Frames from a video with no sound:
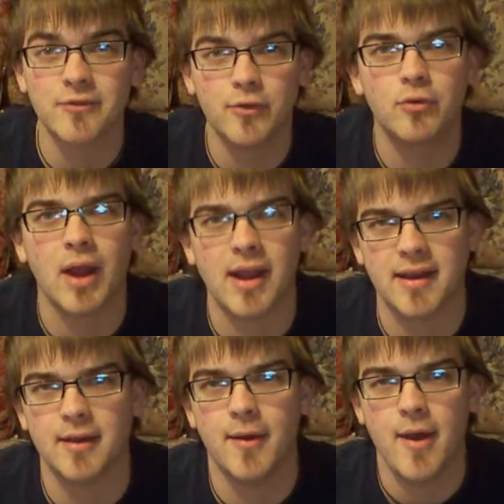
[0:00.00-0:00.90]

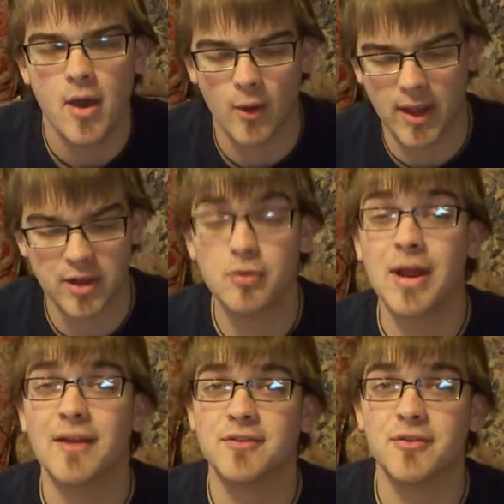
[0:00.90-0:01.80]
variety. Okay, you don't
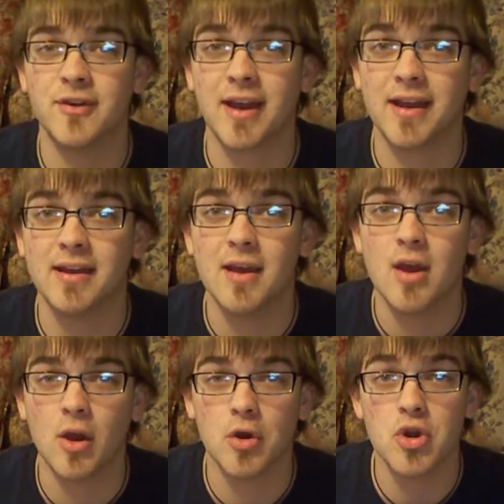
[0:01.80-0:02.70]
have to find
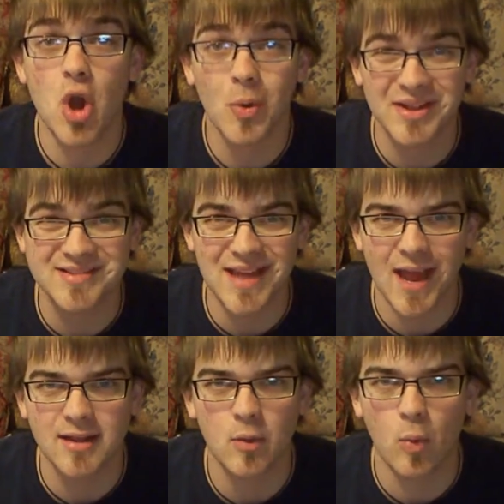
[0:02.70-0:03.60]
or know
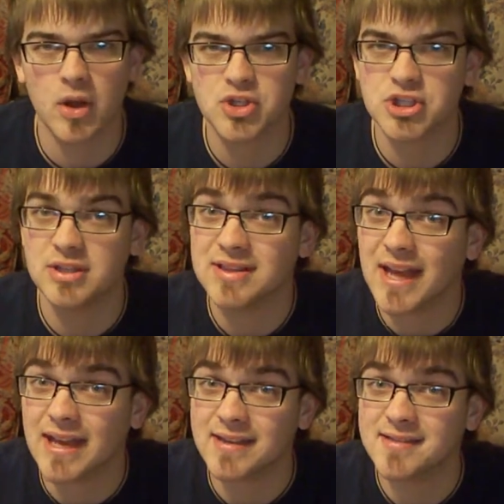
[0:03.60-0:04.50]
exactly what she
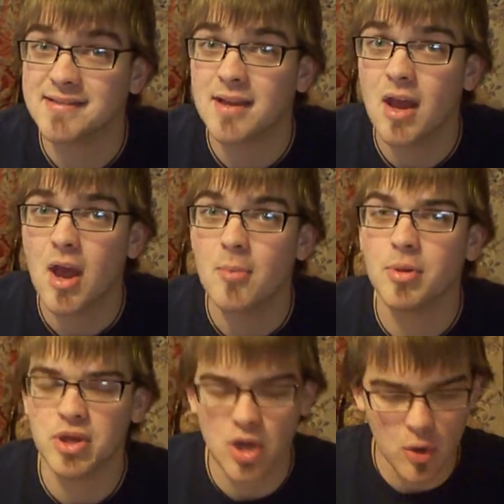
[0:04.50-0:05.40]
likes, but
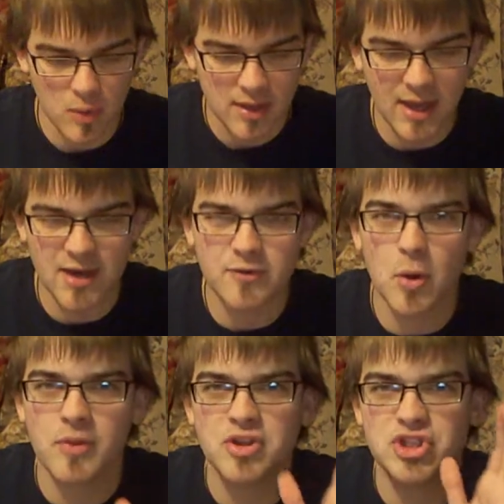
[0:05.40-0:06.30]
kind of know
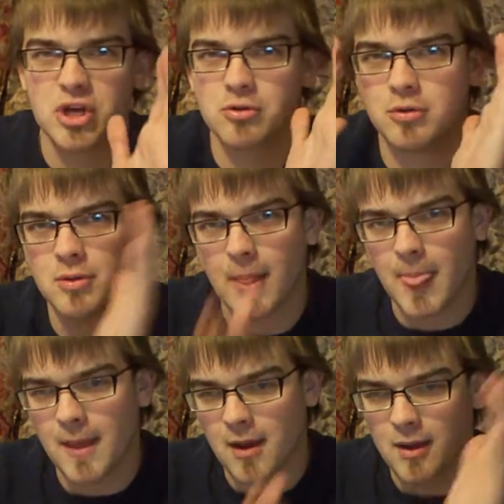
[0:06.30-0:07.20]
in the general
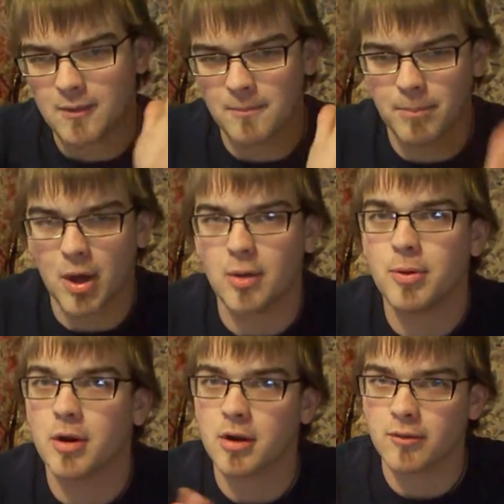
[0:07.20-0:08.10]

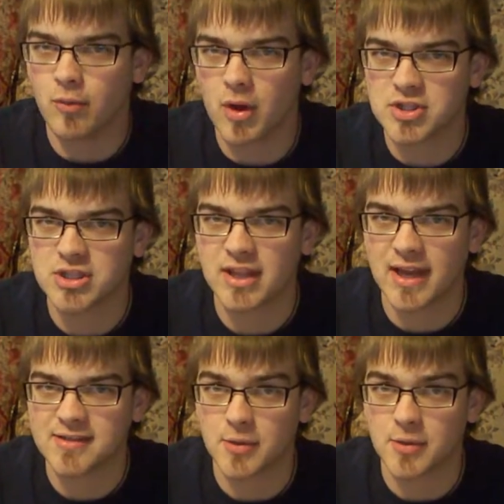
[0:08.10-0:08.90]
ballpark of what she likes,